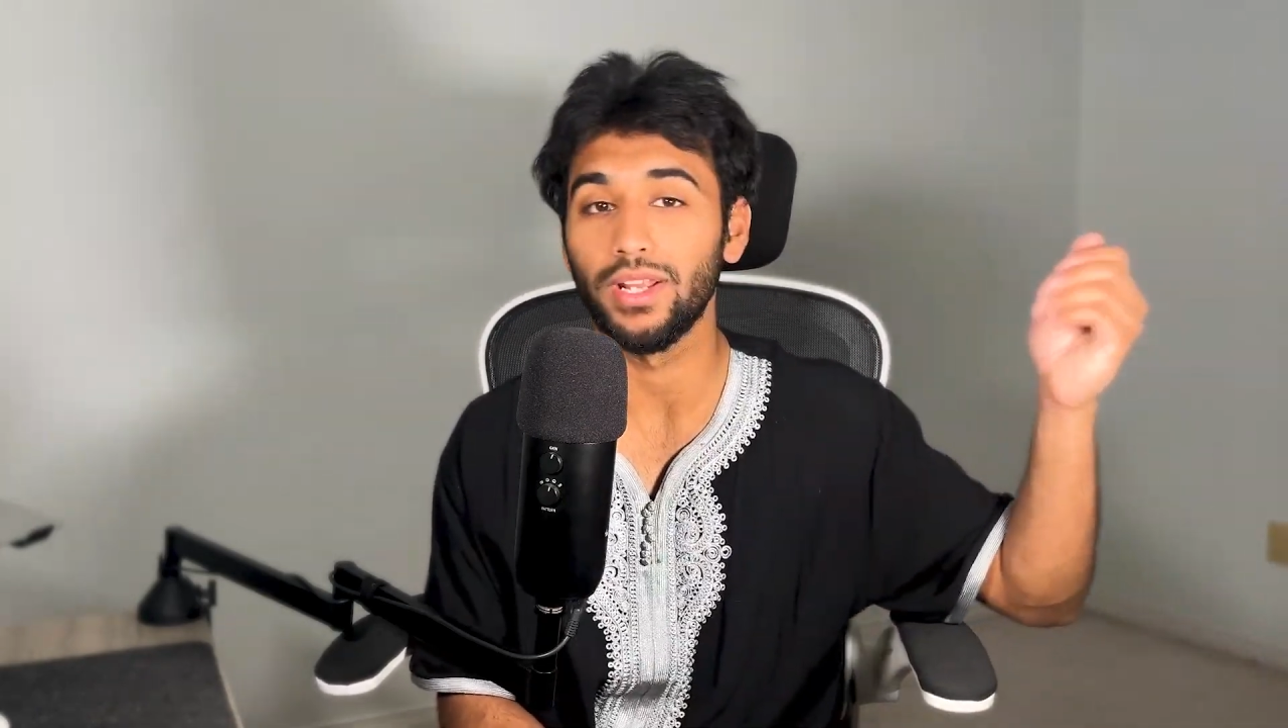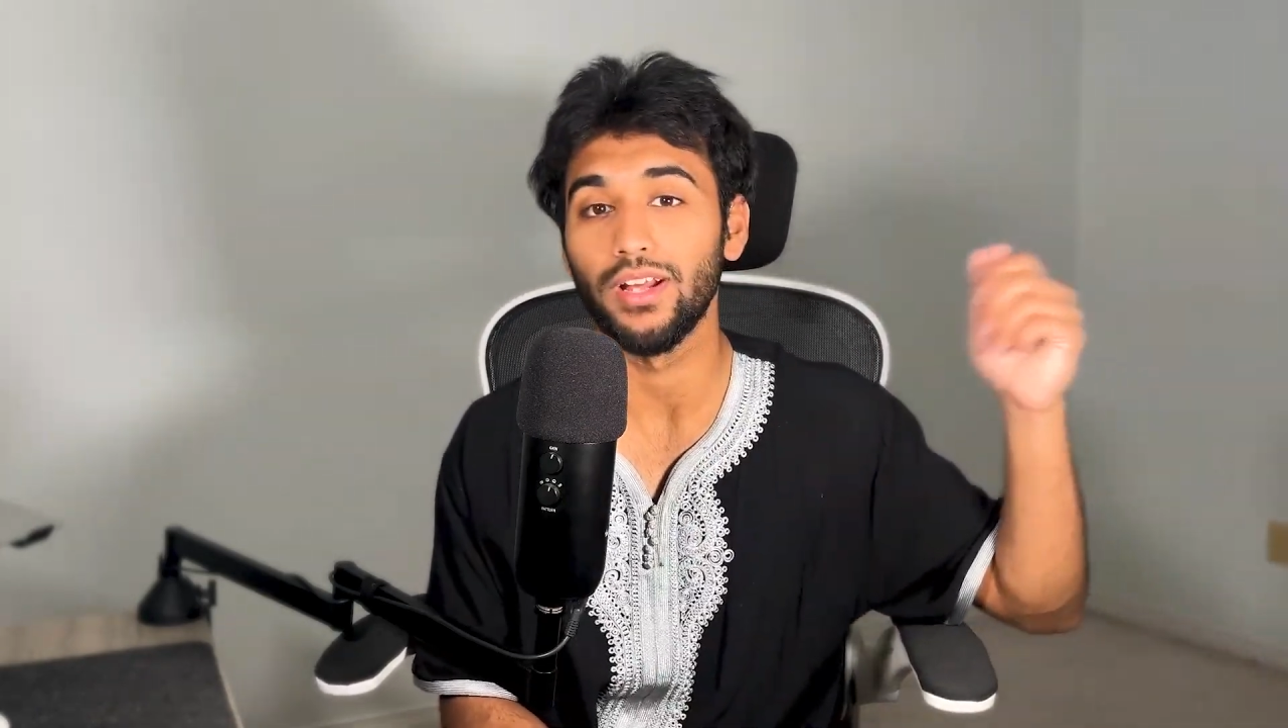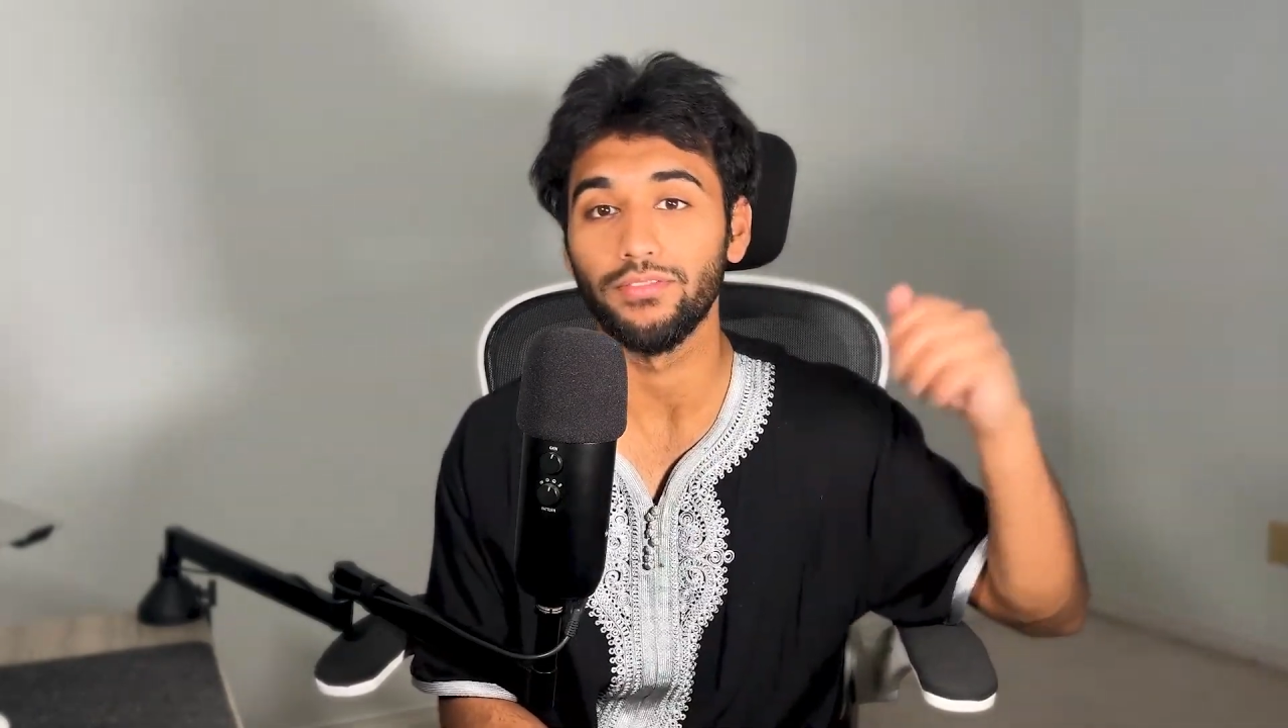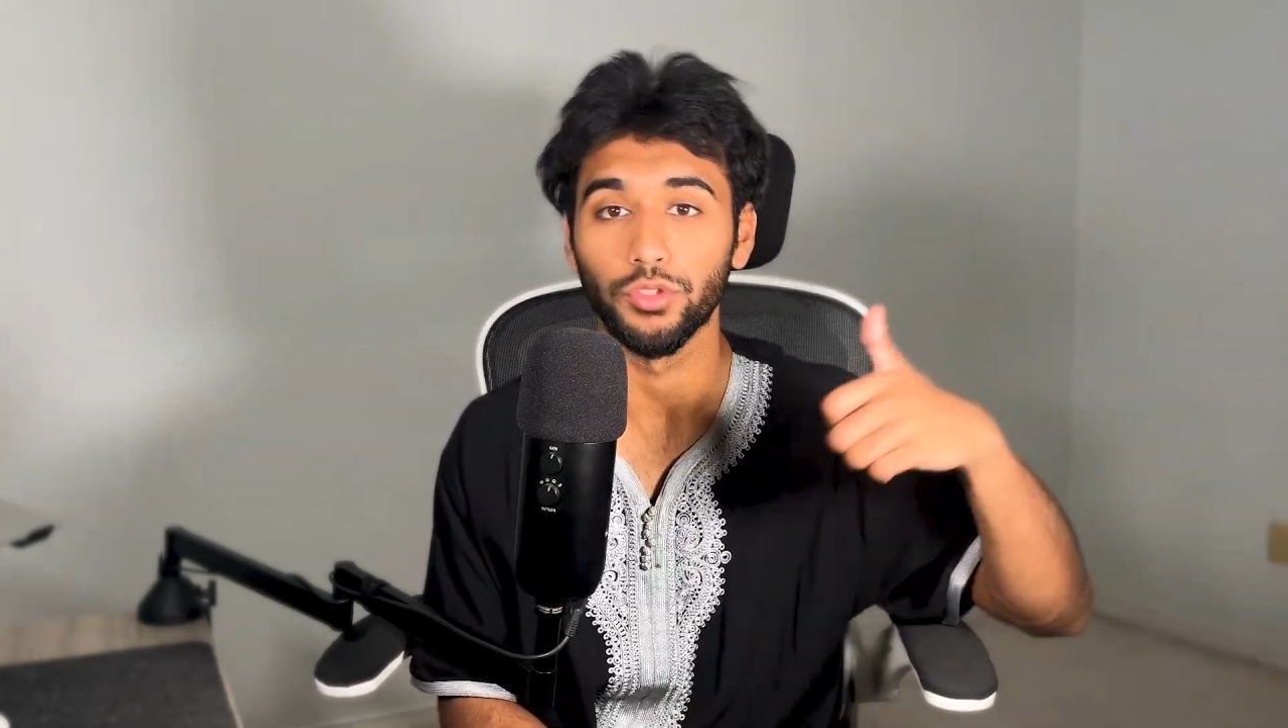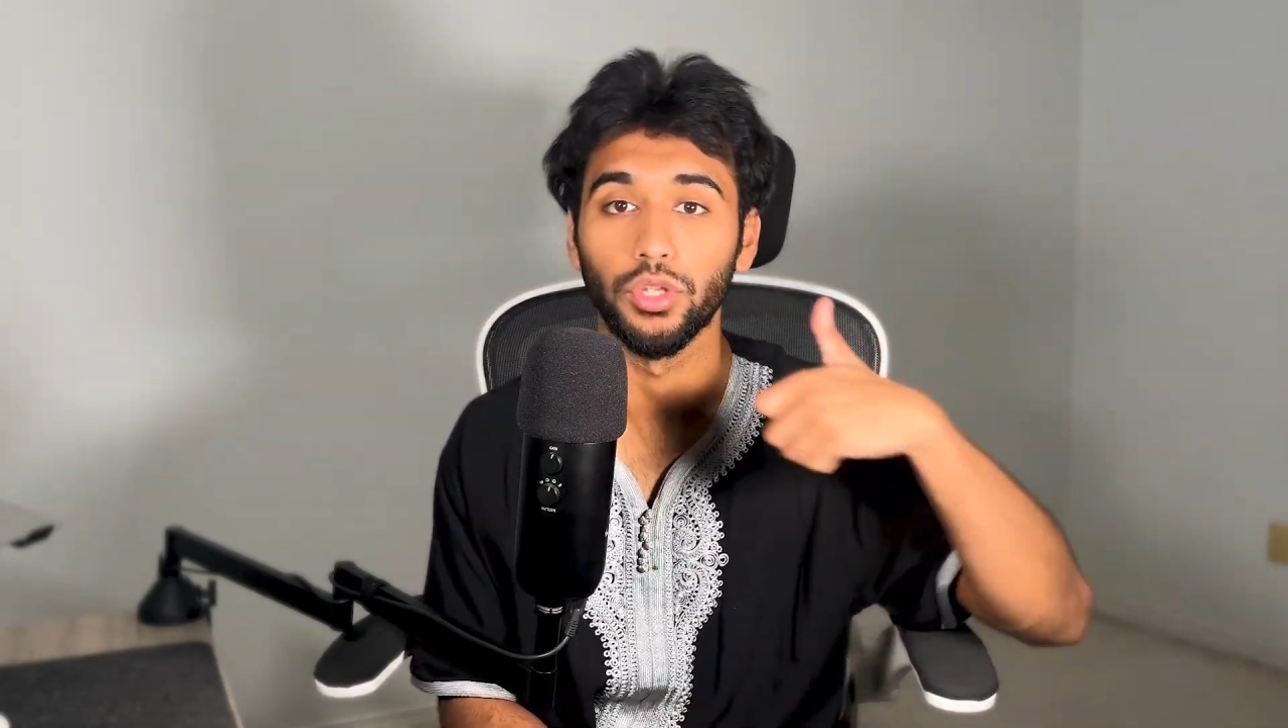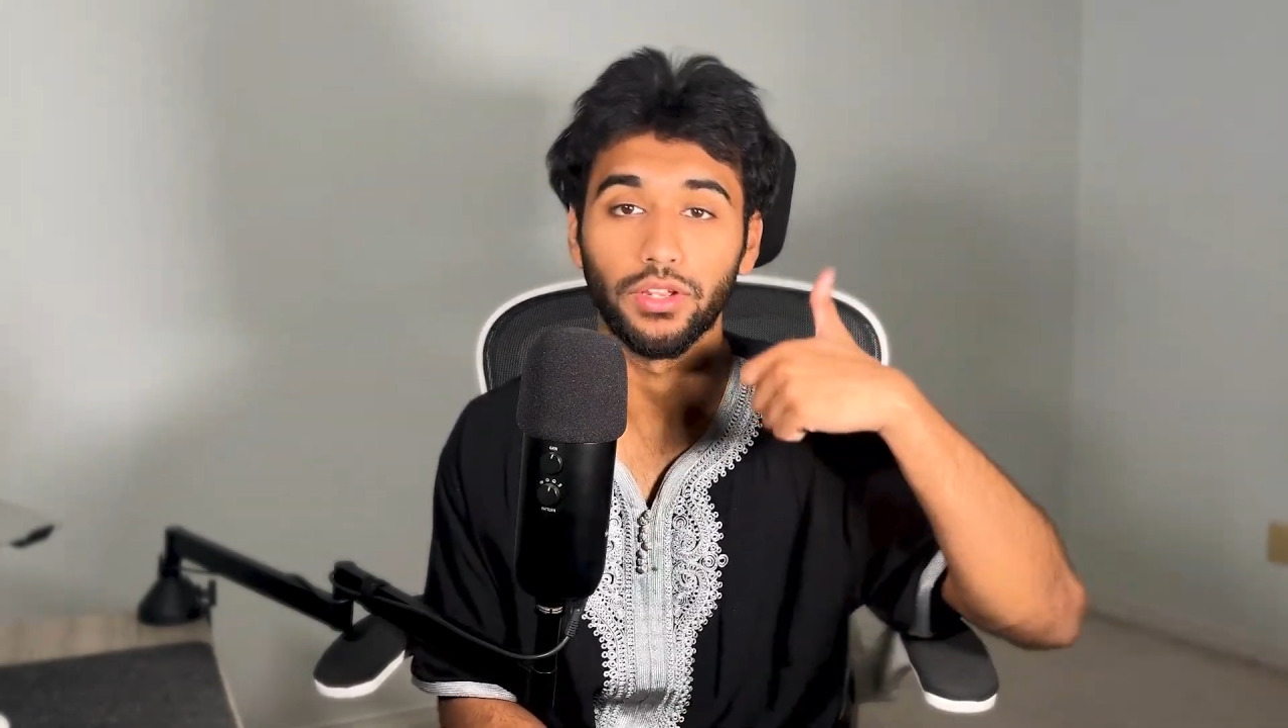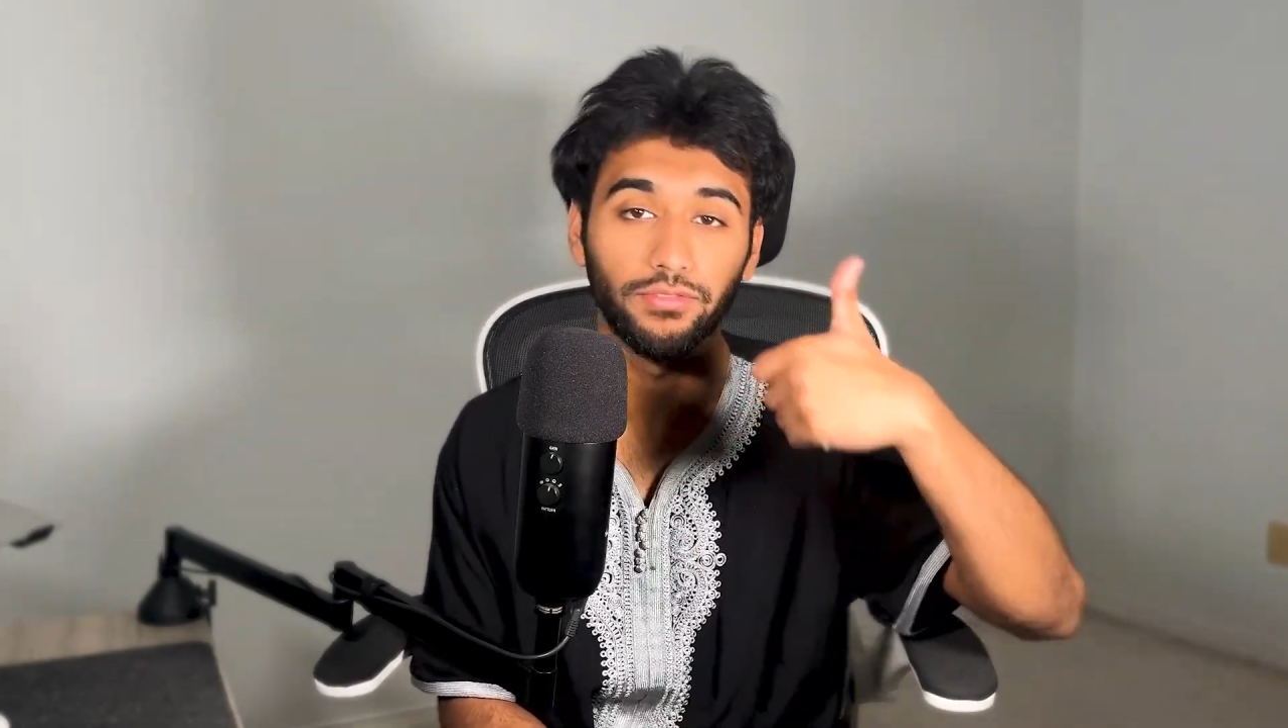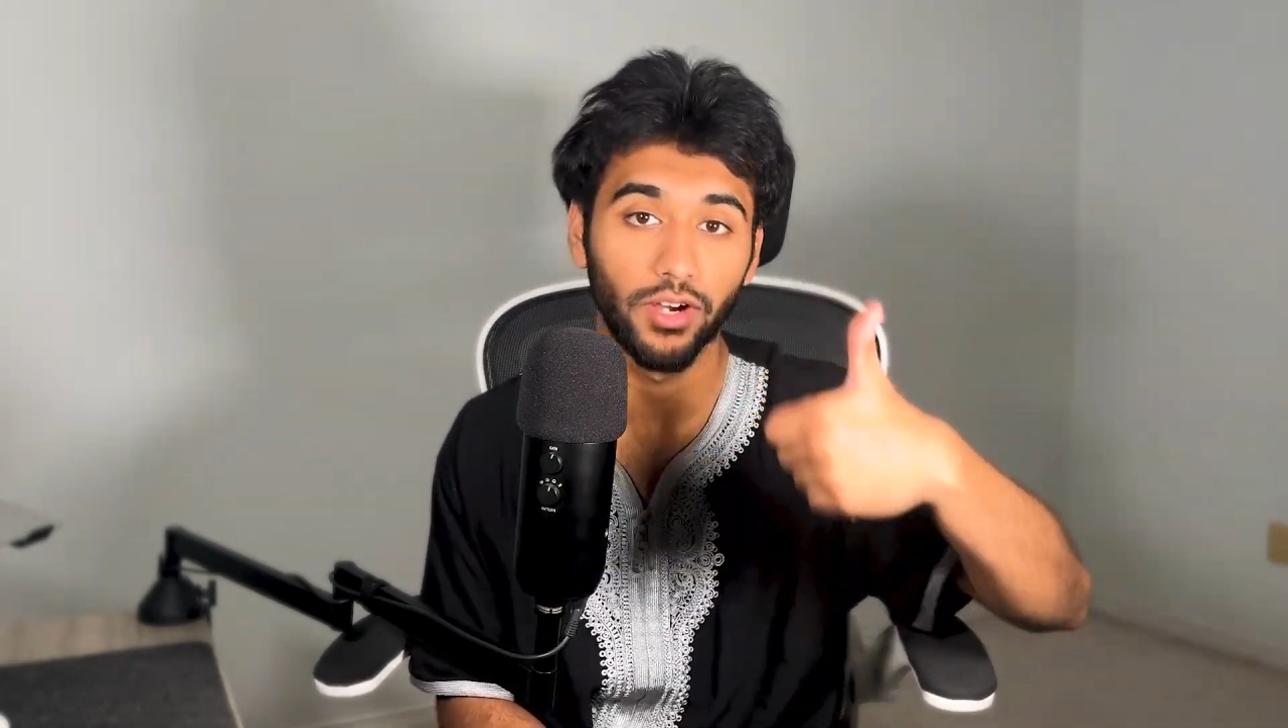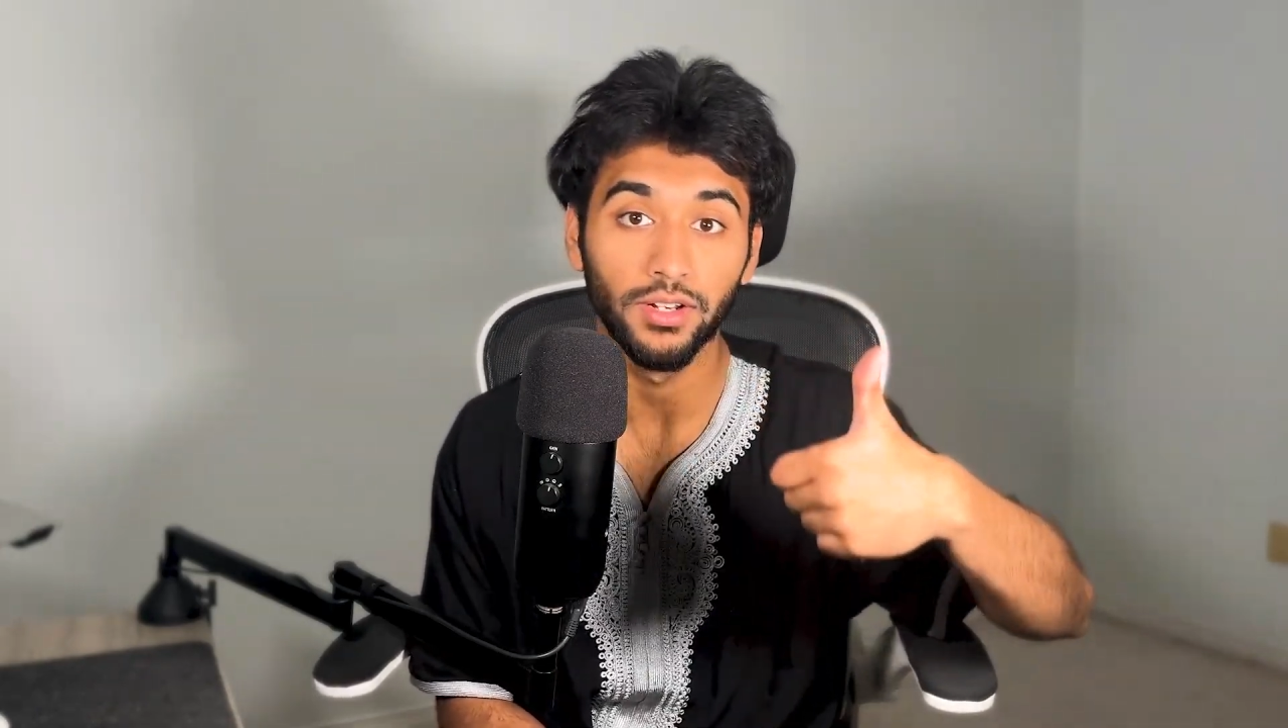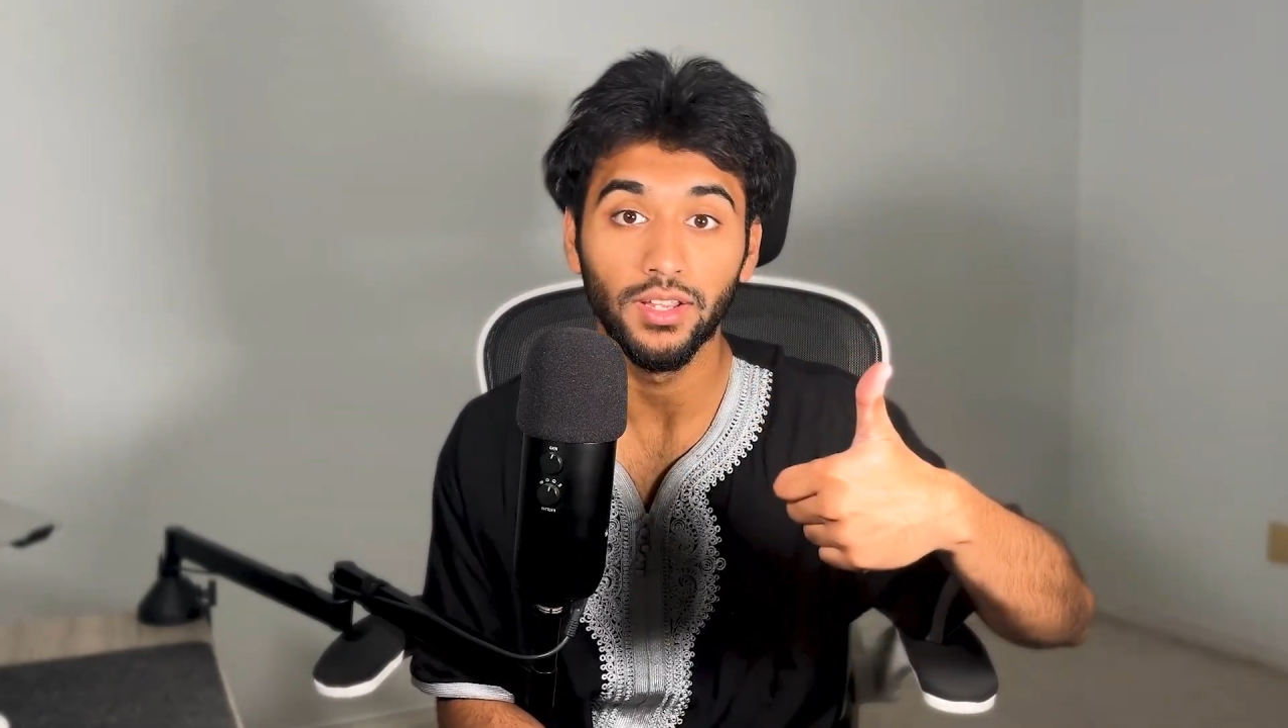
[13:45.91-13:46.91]
not feel like
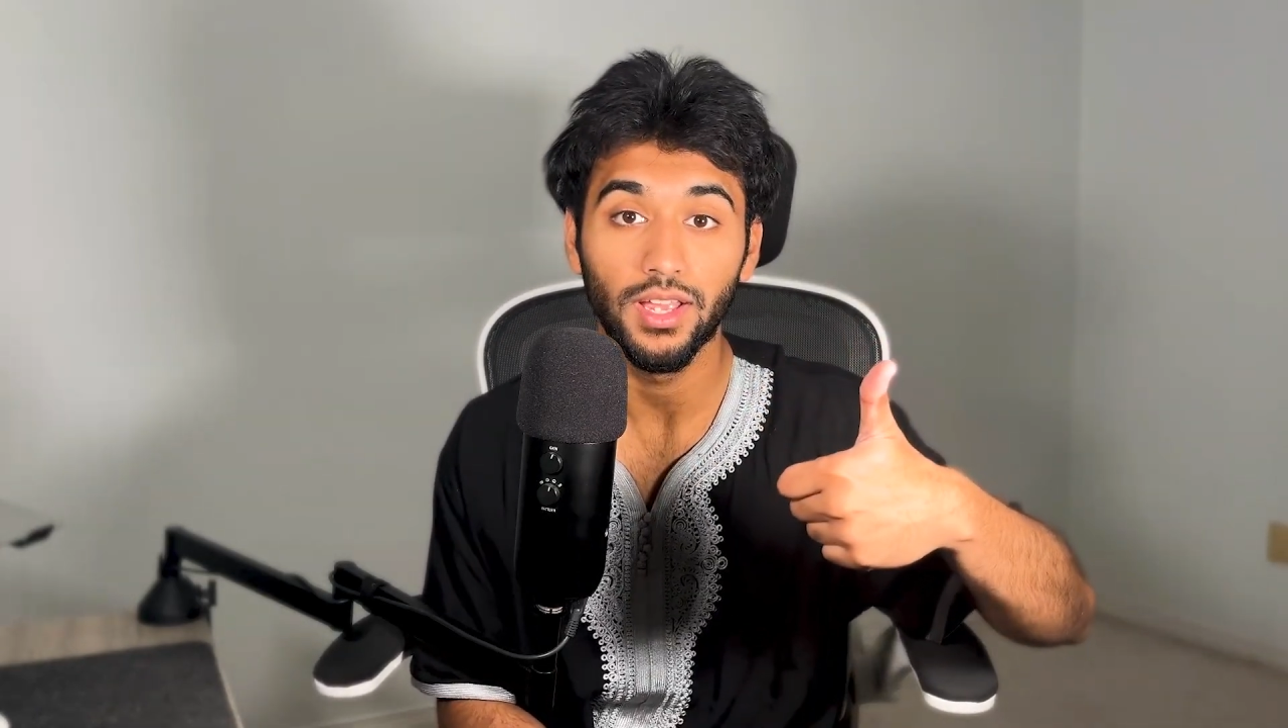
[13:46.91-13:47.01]
fun,